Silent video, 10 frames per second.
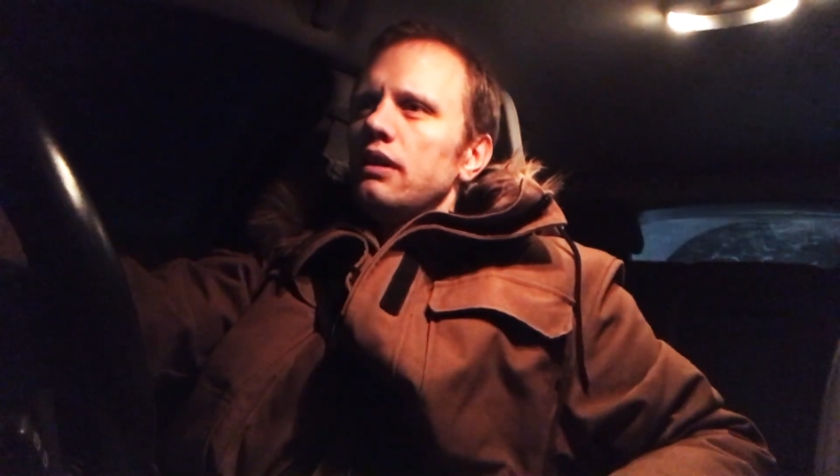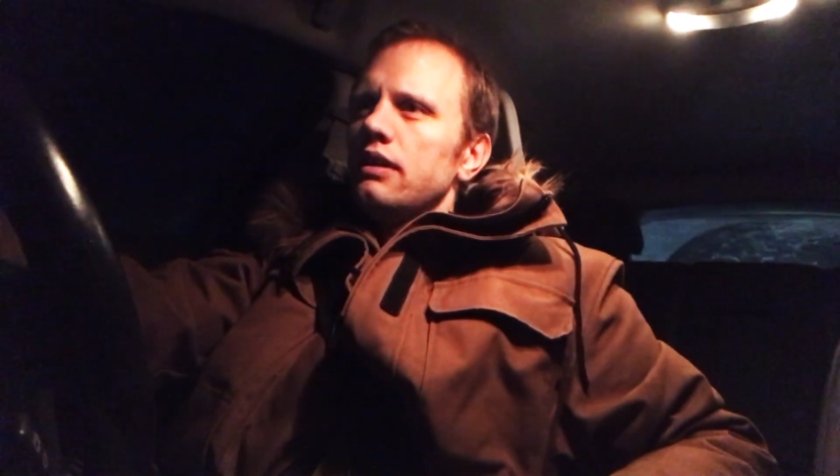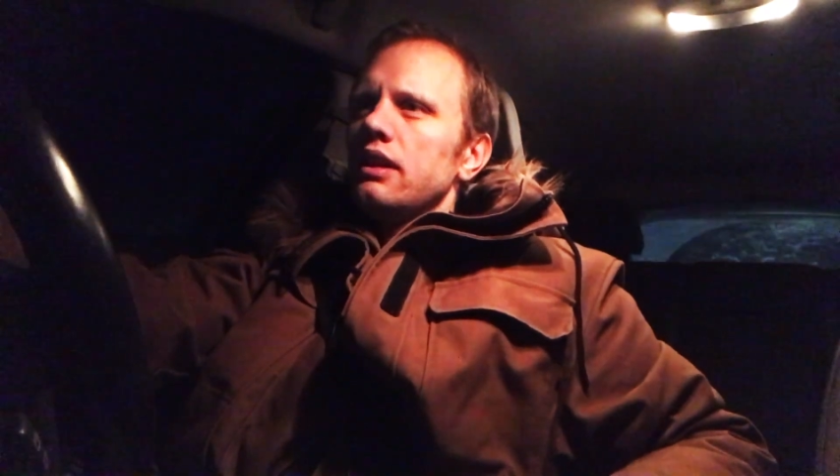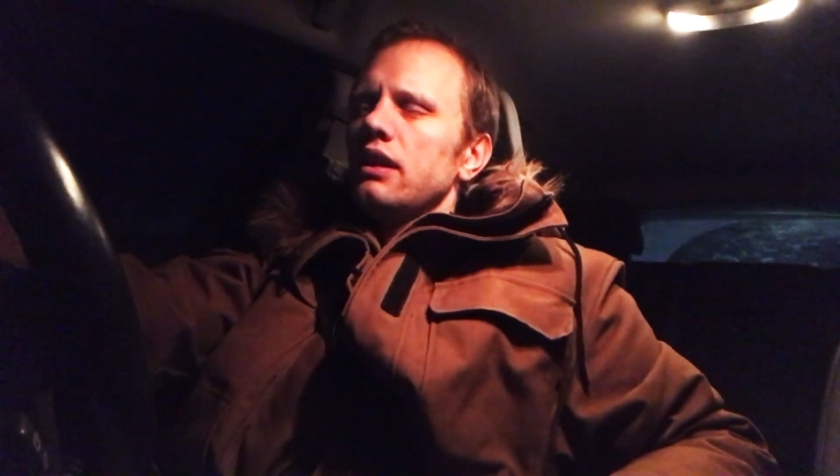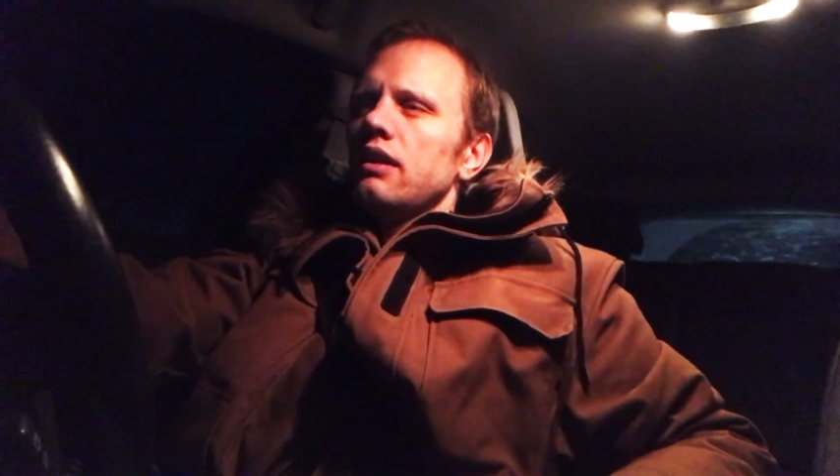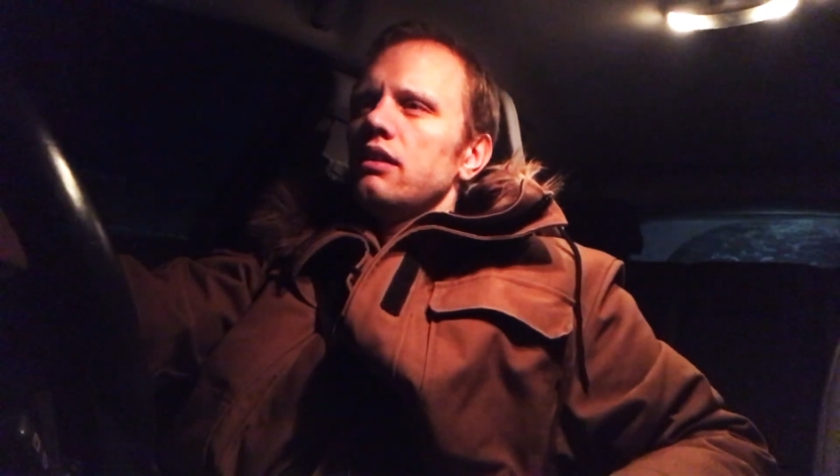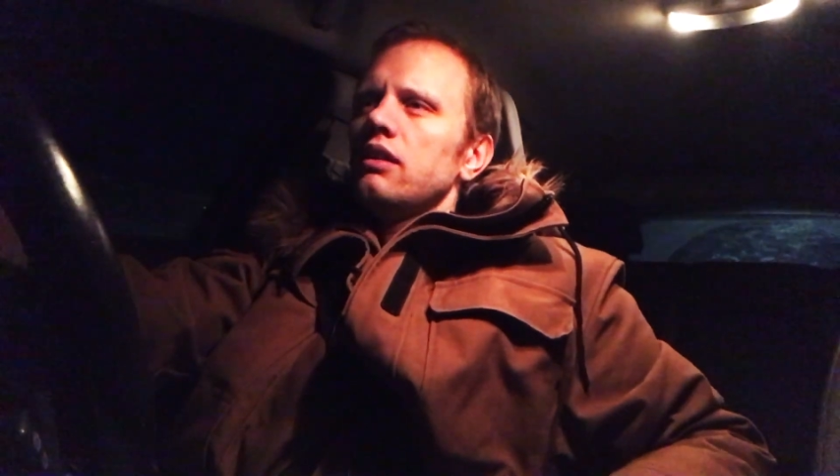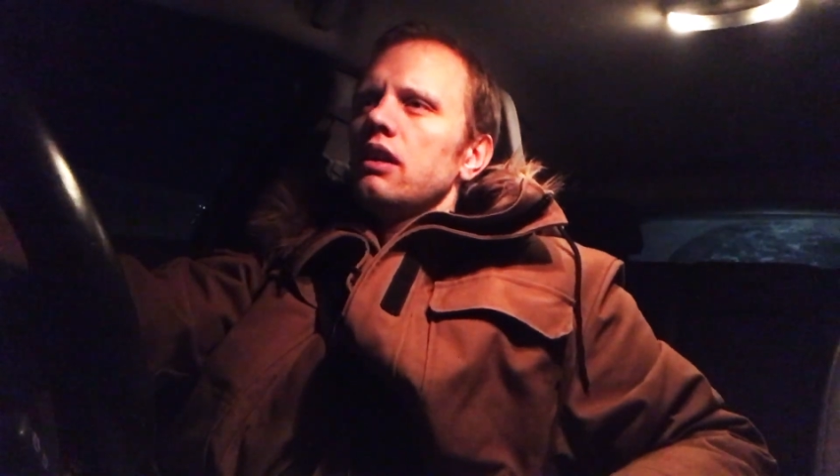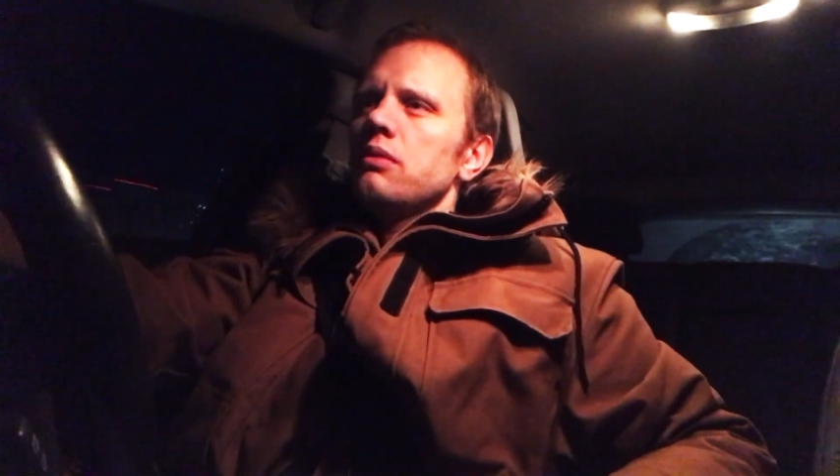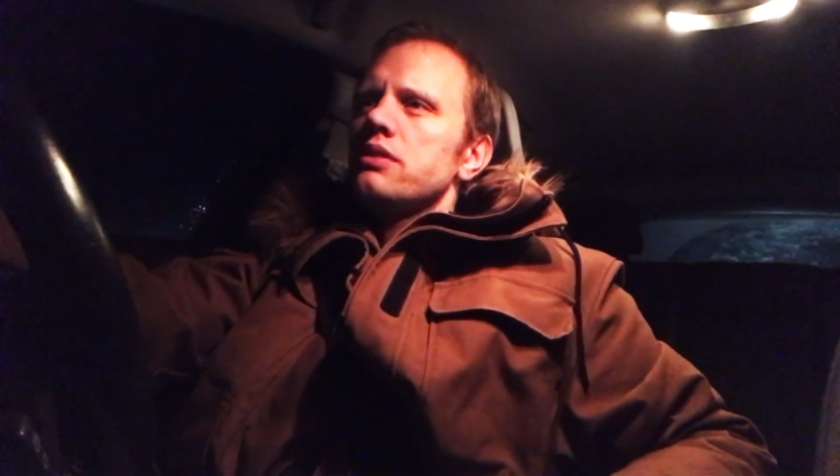And
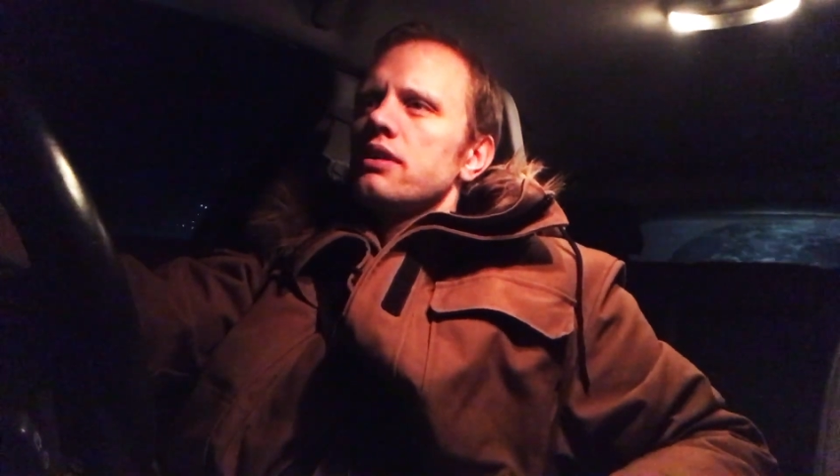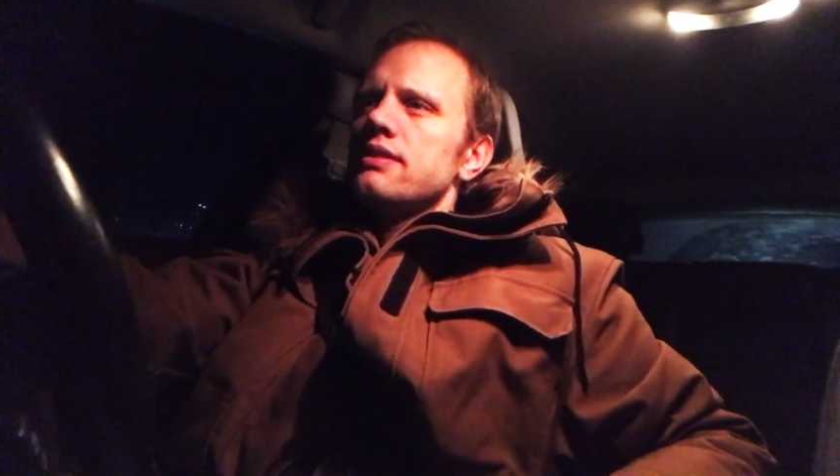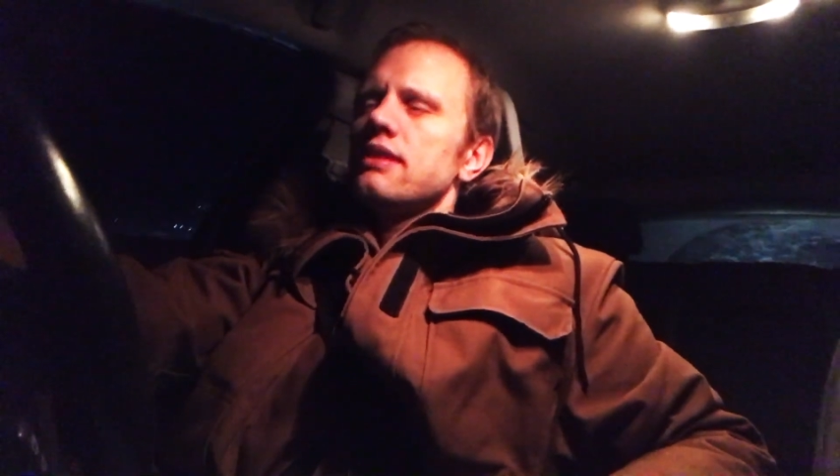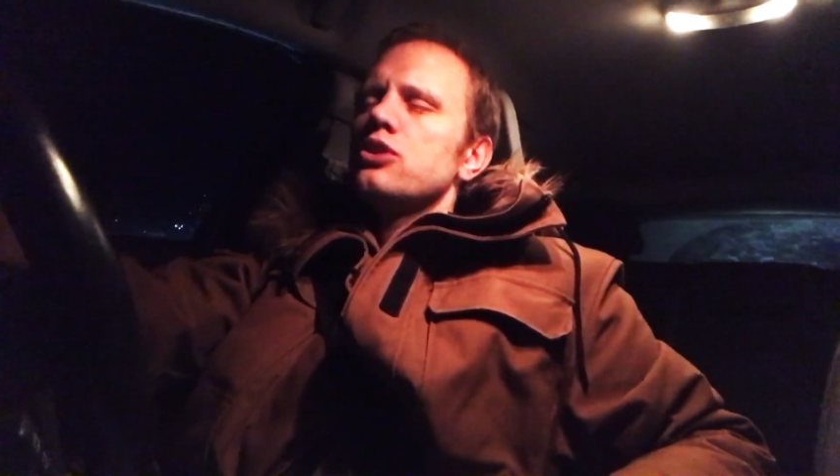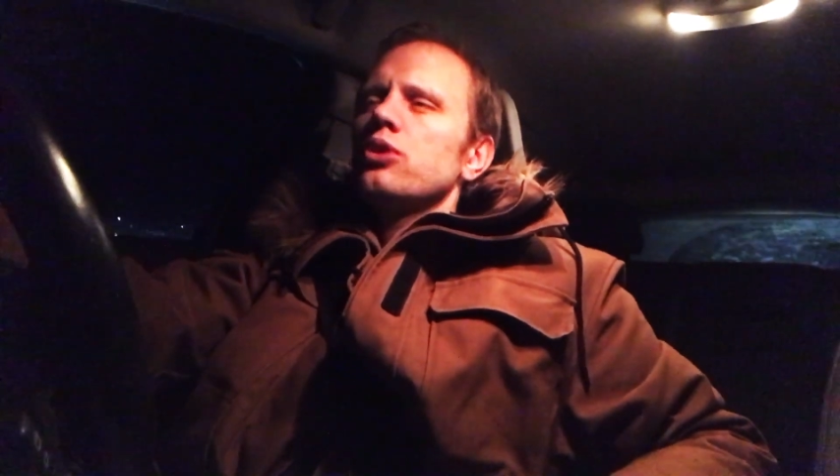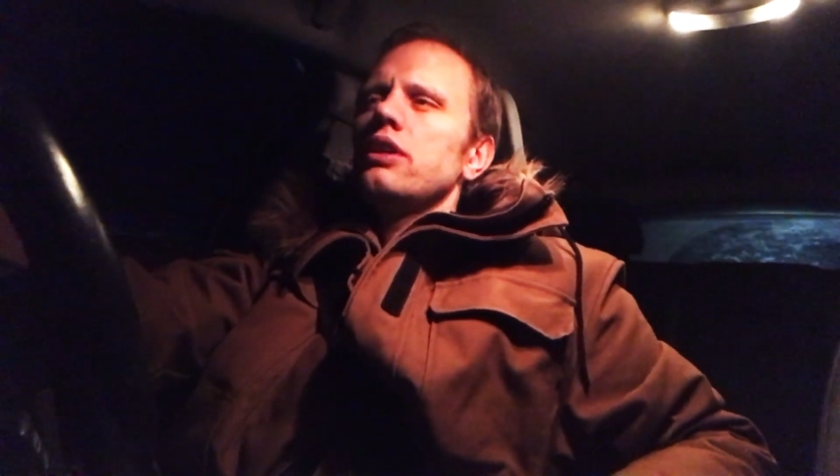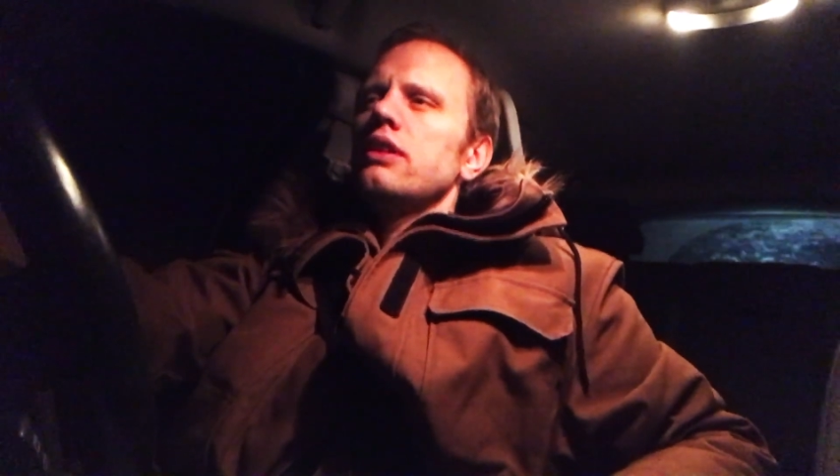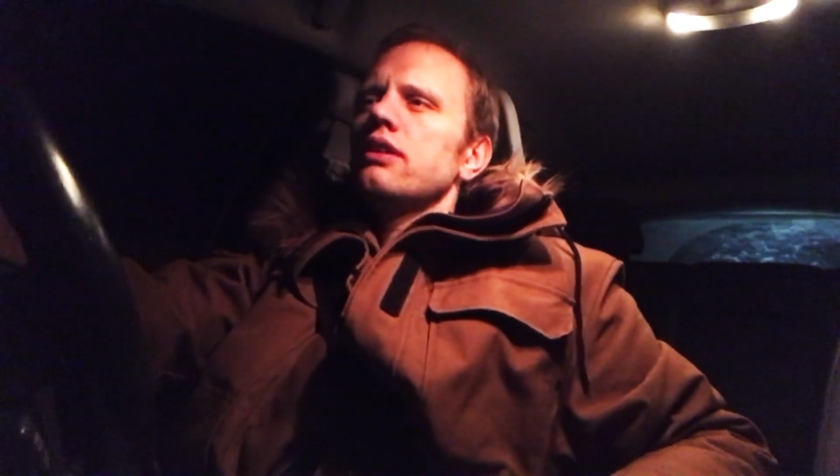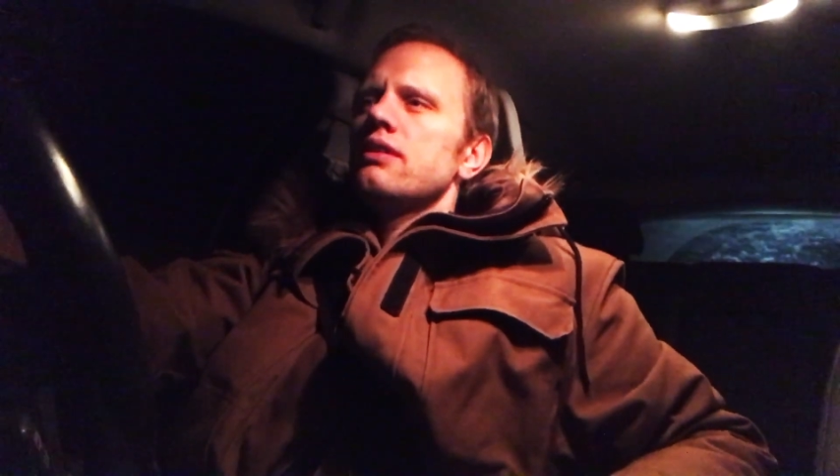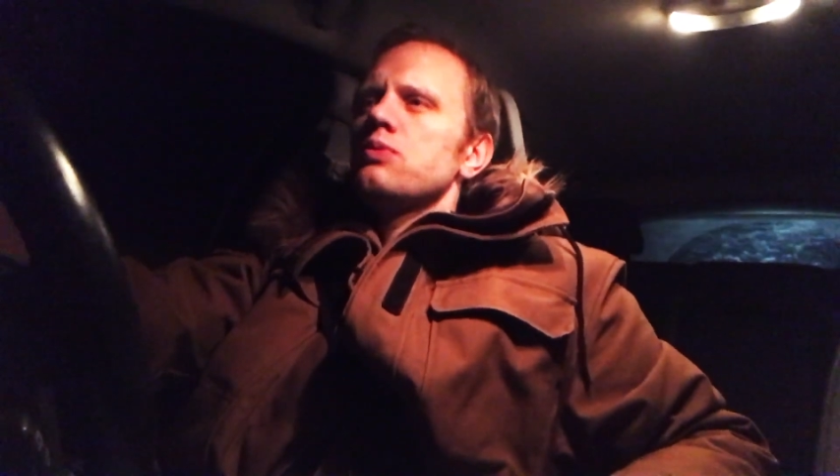then I was going to say
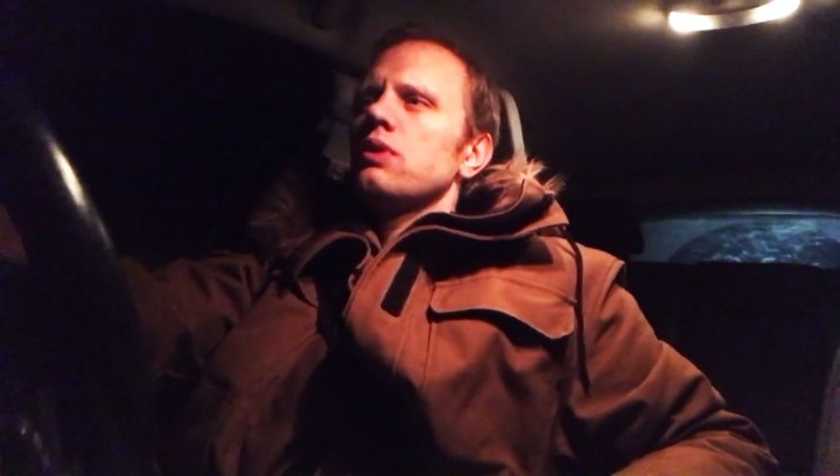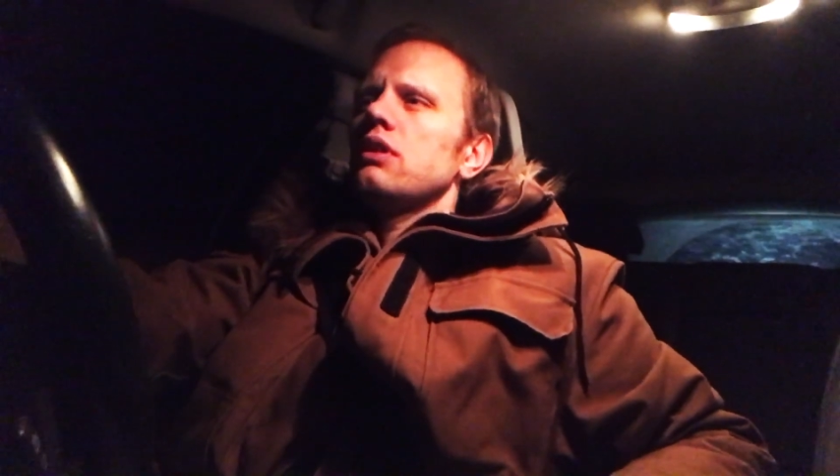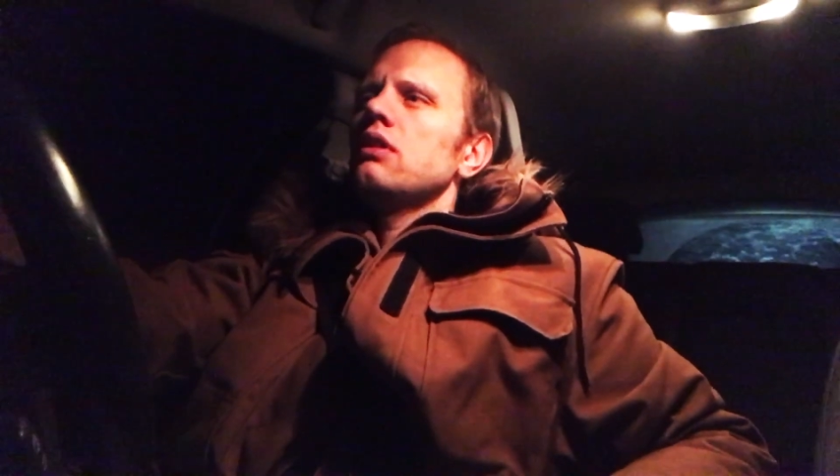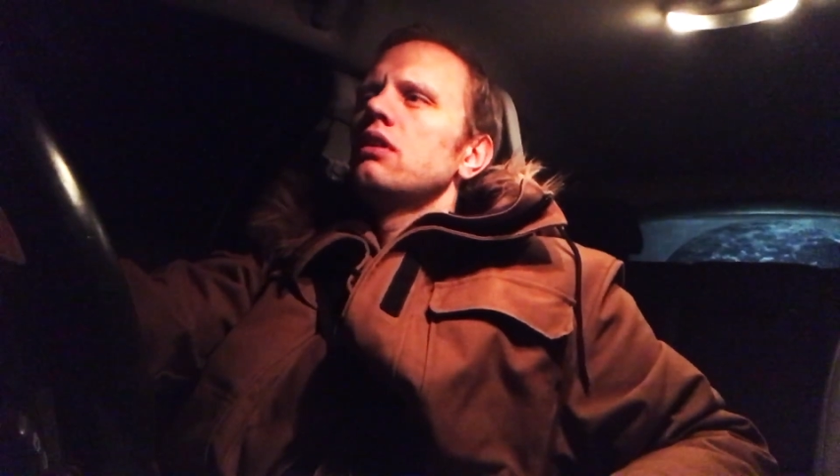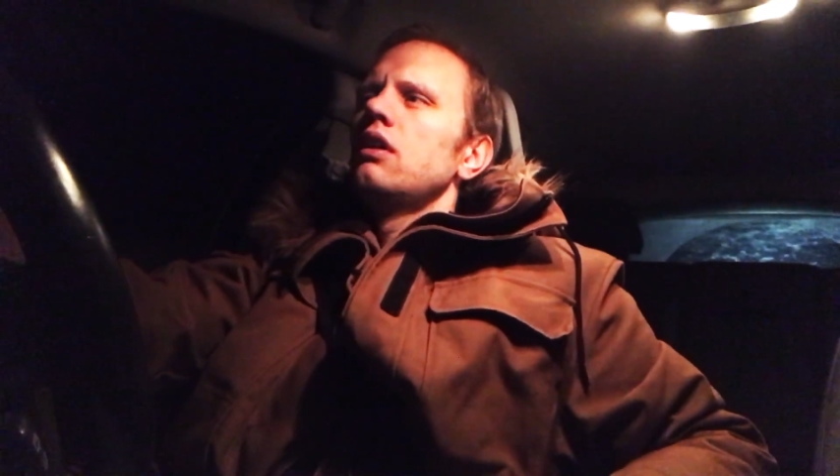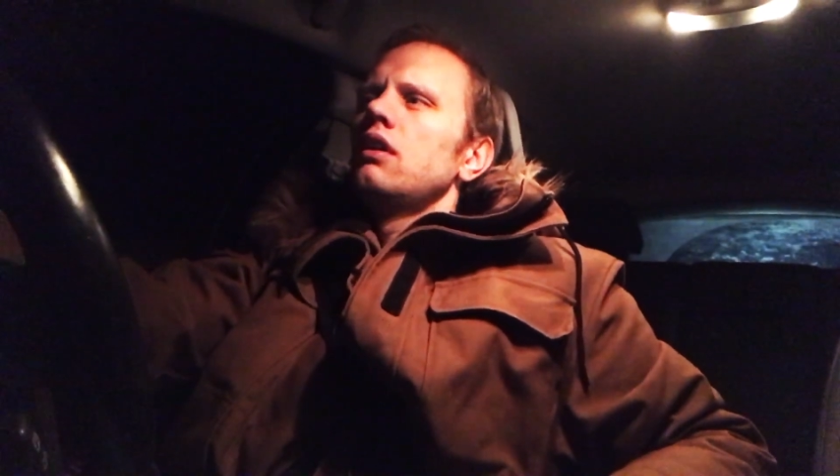tree as well.